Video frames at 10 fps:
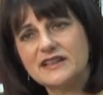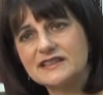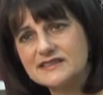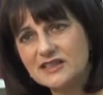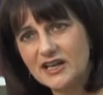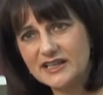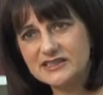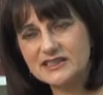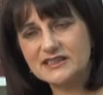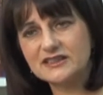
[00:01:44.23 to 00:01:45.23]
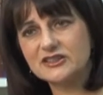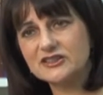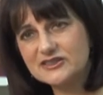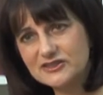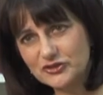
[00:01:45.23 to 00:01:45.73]
anxiety,
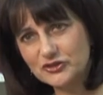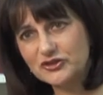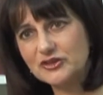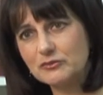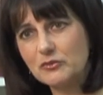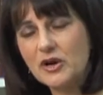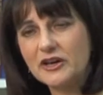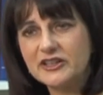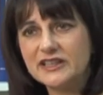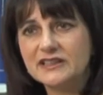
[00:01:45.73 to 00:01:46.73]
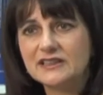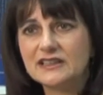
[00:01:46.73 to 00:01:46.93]
concern and worry,